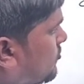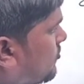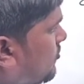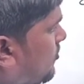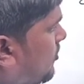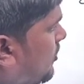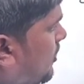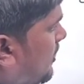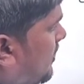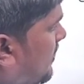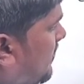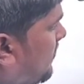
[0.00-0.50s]

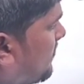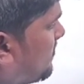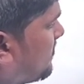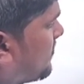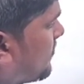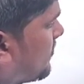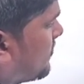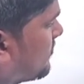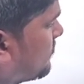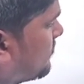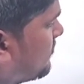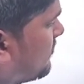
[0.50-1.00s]
So,
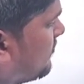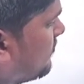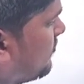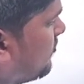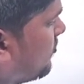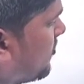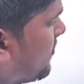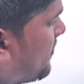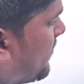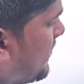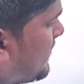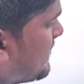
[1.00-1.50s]

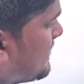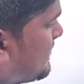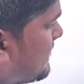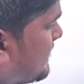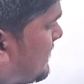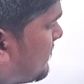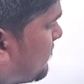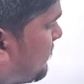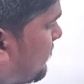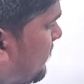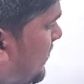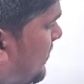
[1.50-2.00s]

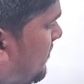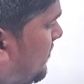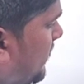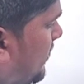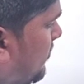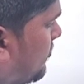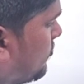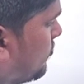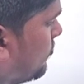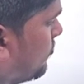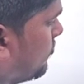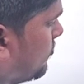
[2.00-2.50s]
0.65
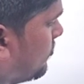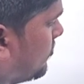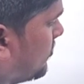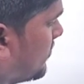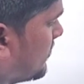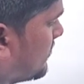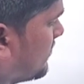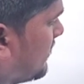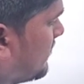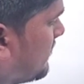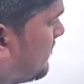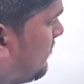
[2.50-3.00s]
by 2,
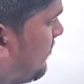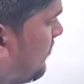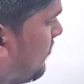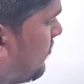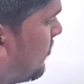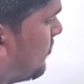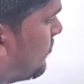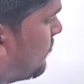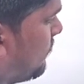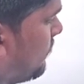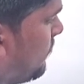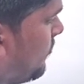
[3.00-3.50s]
that is
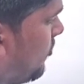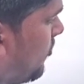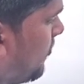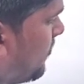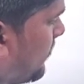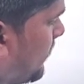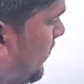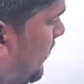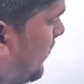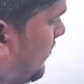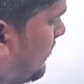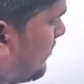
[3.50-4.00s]
equal to
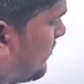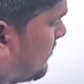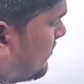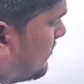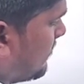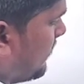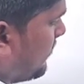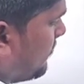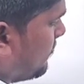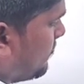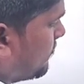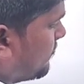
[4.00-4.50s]

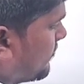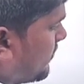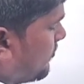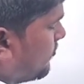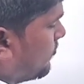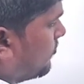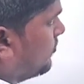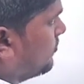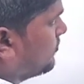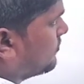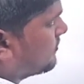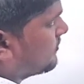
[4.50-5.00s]
0.325
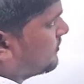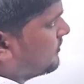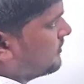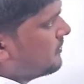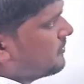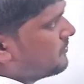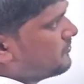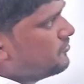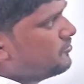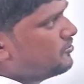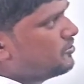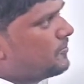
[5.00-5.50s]
volts.
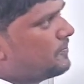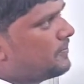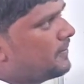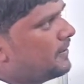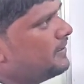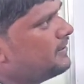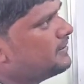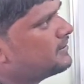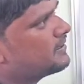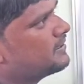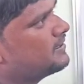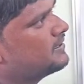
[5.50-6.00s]

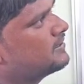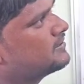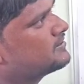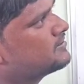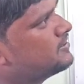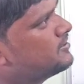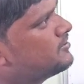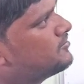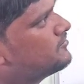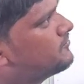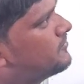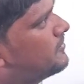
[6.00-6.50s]

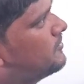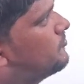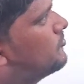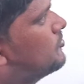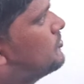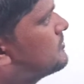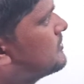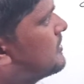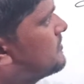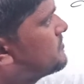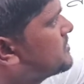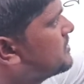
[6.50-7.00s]
0.325
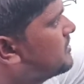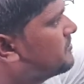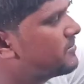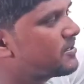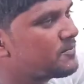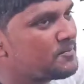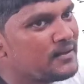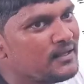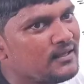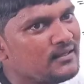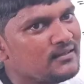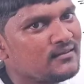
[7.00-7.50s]
volts. Option
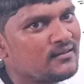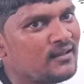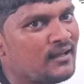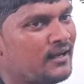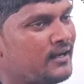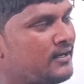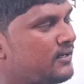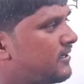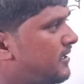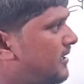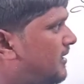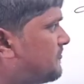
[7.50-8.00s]
number B is
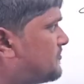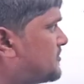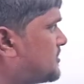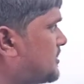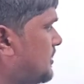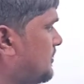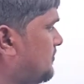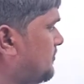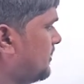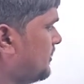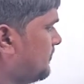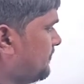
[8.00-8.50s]
correct.
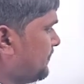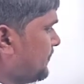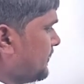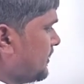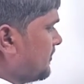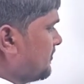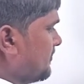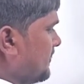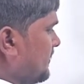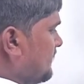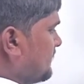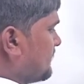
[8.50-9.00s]
Option number
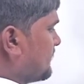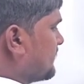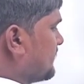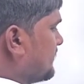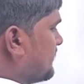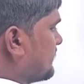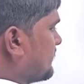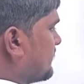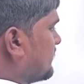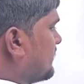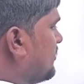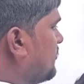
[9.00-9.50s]
B is
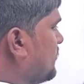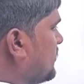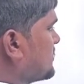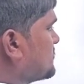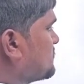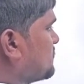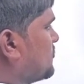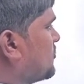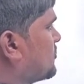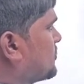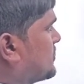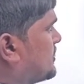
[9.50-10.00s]
correct. Now,
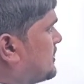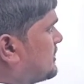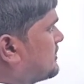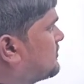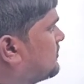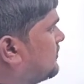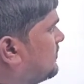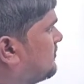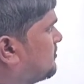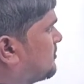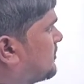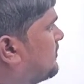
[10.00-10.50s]
let's move on to the
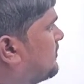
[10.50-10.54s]
third